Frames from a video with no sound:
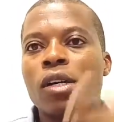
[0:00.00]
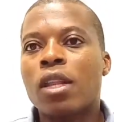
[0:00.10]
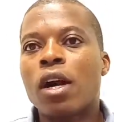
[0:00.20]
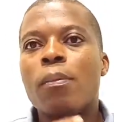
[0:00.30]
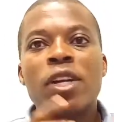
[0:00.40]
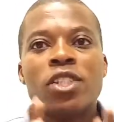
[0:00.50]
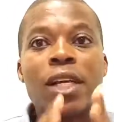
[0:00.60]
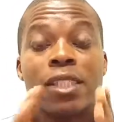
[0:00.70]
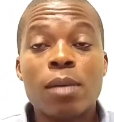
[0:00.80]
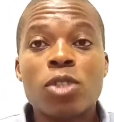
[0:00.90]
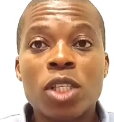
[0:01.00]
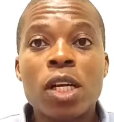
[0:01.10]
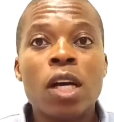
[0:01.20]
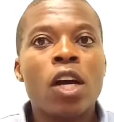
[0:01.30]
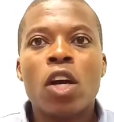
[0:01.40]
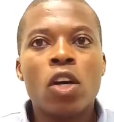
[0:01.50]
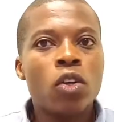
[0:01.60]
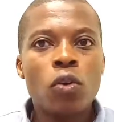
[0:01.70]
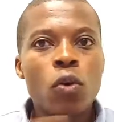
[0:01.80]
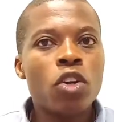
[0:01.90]
other companies like Samsung,
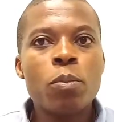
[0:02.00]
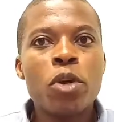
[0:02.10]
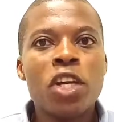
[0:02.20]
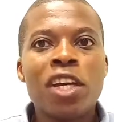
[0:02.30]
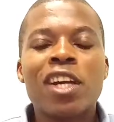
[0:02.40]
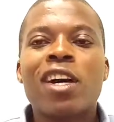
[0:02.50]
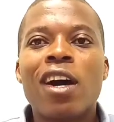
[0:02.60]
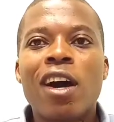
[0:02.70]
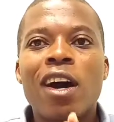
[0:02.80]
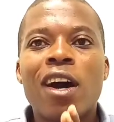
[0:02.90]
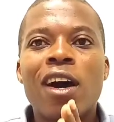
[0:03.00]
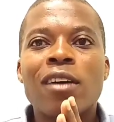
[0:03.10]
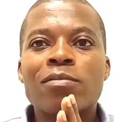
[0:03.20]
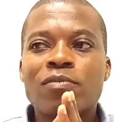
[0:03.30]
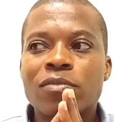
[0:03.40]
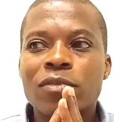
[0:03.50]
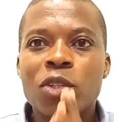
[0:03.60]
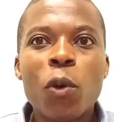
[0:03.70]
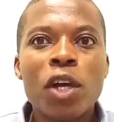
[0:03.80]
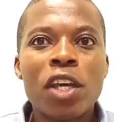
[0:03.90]
you don't bring
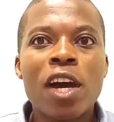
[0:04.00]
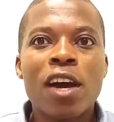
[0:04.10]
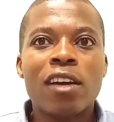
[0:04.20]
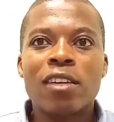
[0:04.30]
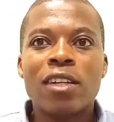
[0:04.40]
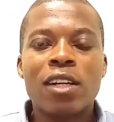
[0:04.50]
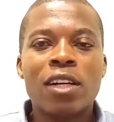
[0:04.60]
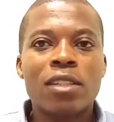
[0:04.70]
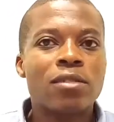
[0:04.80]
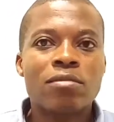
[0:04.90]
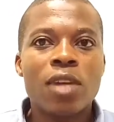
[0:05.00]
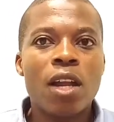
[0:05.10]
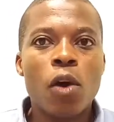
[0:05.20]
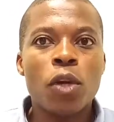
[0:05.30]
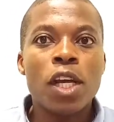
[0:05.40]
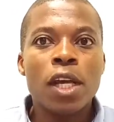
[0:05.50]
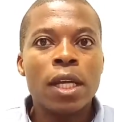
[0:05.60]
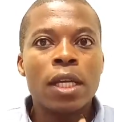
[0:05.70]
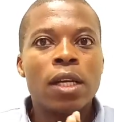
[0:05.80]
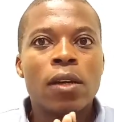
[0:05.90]
Nokia around.
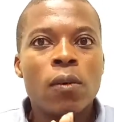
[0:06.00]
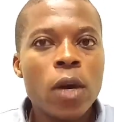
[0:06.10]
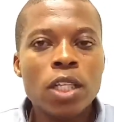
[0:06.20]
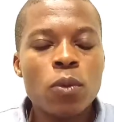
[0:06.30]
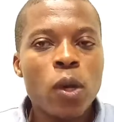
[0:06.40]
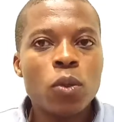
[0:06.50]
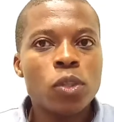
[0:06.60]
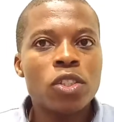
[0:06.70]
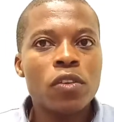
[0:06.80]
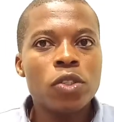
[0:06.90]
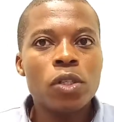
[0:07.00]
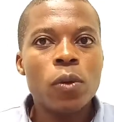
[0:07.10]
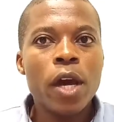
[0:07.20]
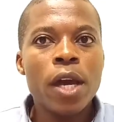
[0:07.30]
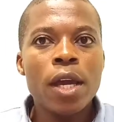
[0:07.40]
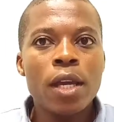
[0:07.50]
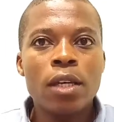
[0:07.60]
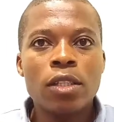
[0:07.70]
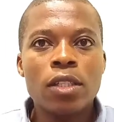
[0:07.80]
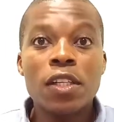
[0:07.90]
What was the reason why
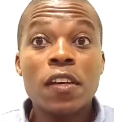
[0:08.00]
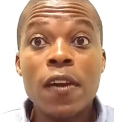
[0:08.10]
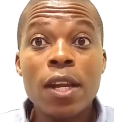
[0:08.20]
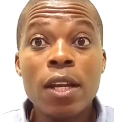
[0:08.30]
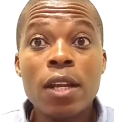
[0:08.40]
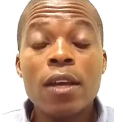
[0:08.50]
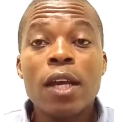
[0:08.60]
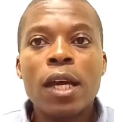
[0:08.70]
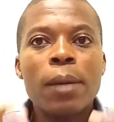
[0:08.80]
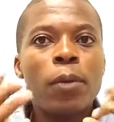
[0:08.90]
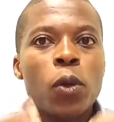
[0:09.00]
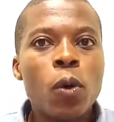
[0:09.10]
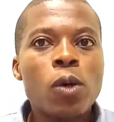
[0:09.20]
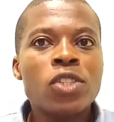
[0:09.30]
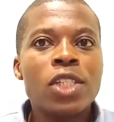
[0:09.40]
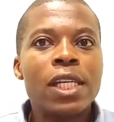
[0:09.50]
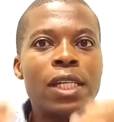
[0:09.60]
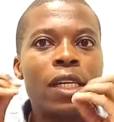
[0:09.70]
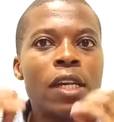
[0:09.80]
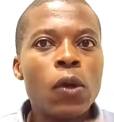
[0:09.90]
it declined? Because
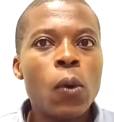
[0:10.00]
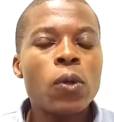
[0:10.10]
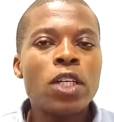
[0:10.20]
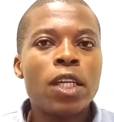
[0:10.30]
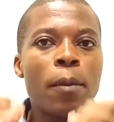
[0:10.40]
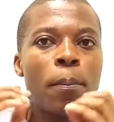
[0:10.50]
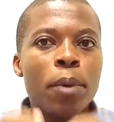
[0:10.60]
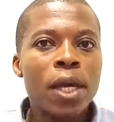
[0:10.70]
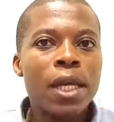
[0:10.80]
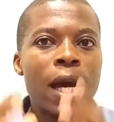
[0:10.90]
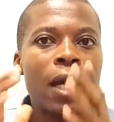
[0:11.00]
it did not pay